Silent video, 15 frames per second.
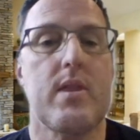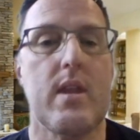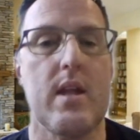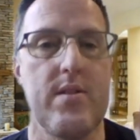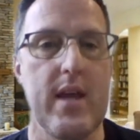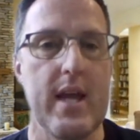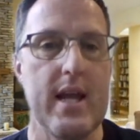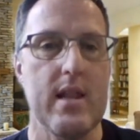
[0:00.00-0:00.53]

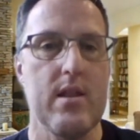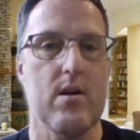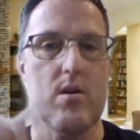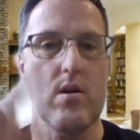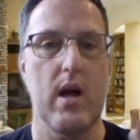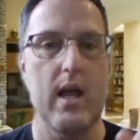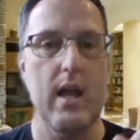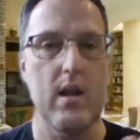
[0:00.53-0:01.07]
Take a look
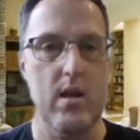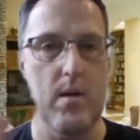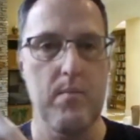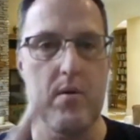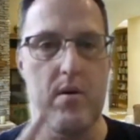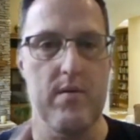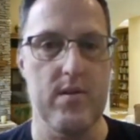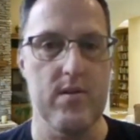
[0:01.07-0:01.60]
at a
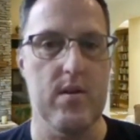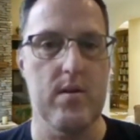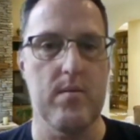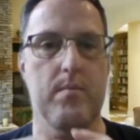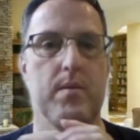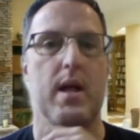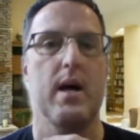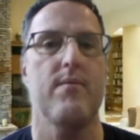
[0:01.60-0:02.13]
couple of these other
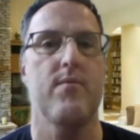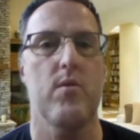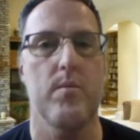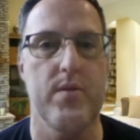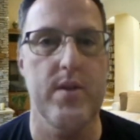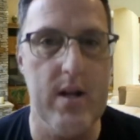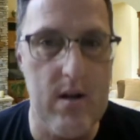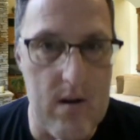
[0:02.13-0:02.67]
platforms
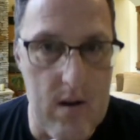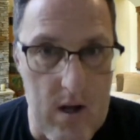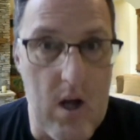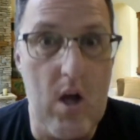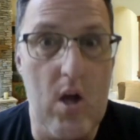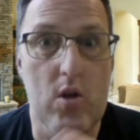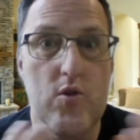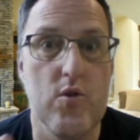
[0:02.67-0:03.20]
here.
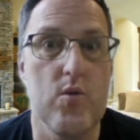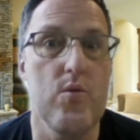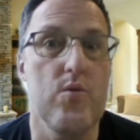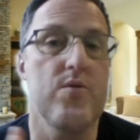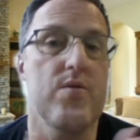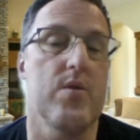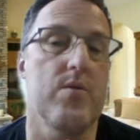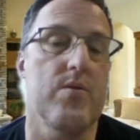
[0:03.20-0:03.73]

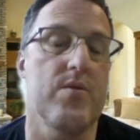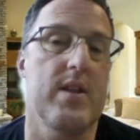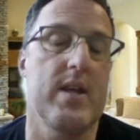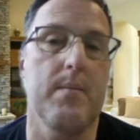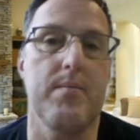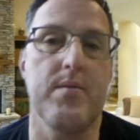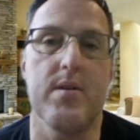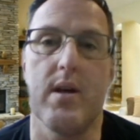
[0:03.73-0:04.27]
Use those
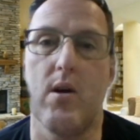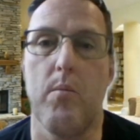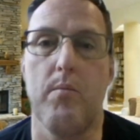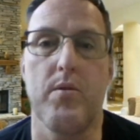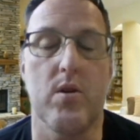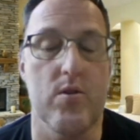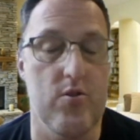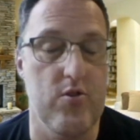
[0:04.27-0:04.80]
tips. I hope you
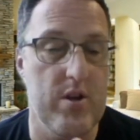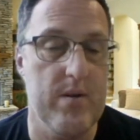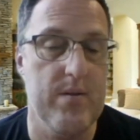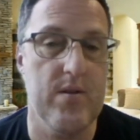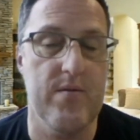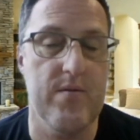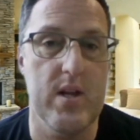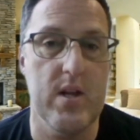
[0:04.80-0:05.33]
can share
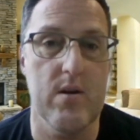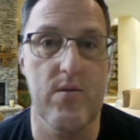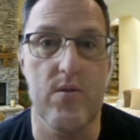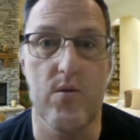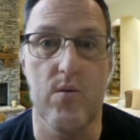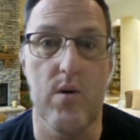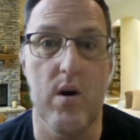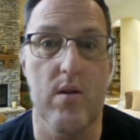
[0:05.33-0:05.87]
this video
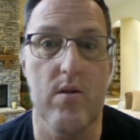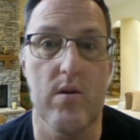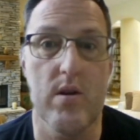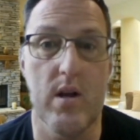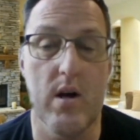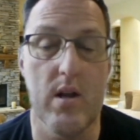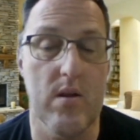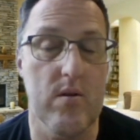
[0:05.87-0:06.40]
to
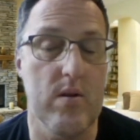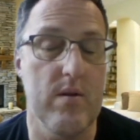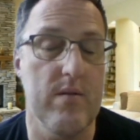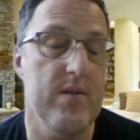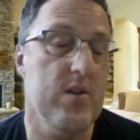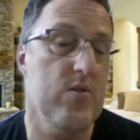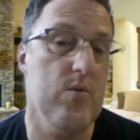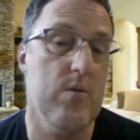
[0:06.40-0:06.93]
another
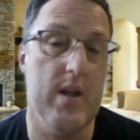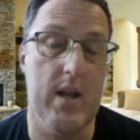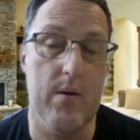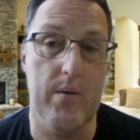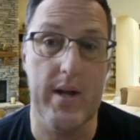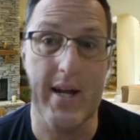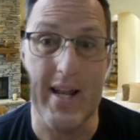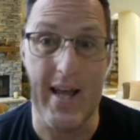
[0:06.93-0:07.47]
individual that
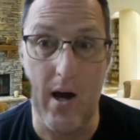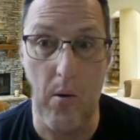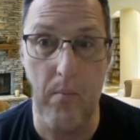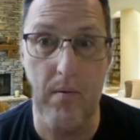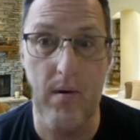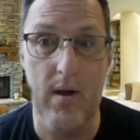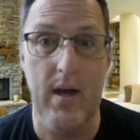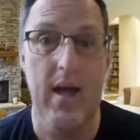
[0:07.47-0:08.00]
we could help.
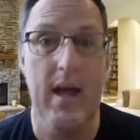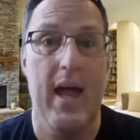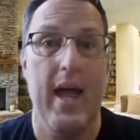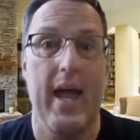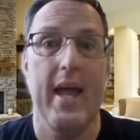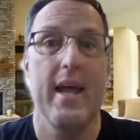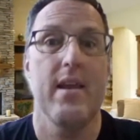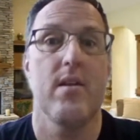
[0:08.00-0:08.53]

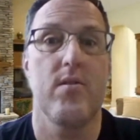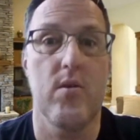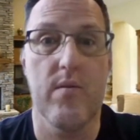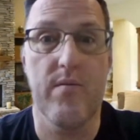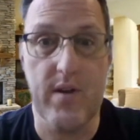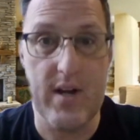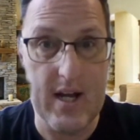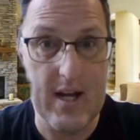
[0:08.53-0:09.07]
And don't
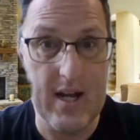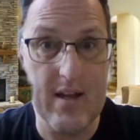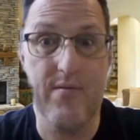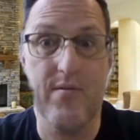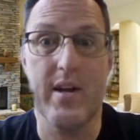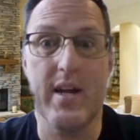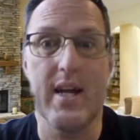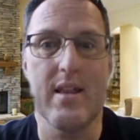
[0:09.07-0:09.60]

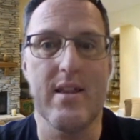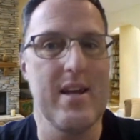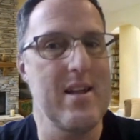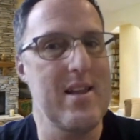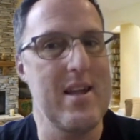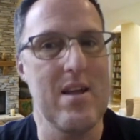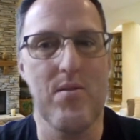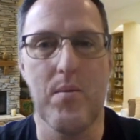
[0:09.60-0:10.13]
forget to hit
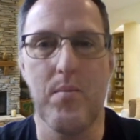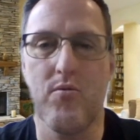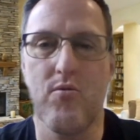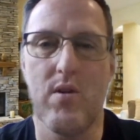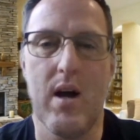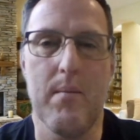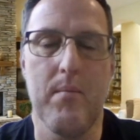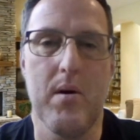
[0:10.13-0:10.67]
that
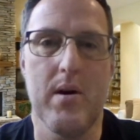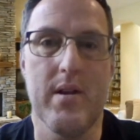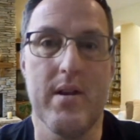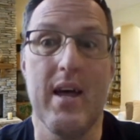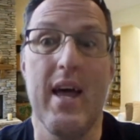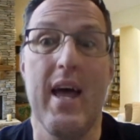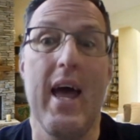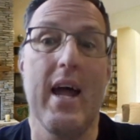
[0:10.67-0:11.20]
subscribe button.
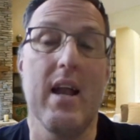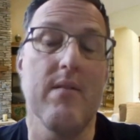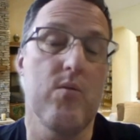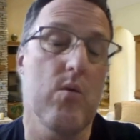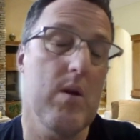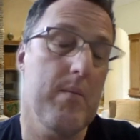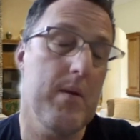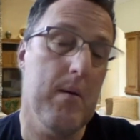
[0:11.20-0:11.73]
If you
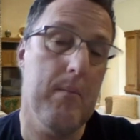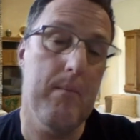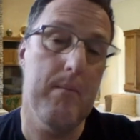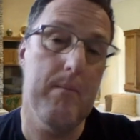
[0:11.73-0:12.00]
want to be a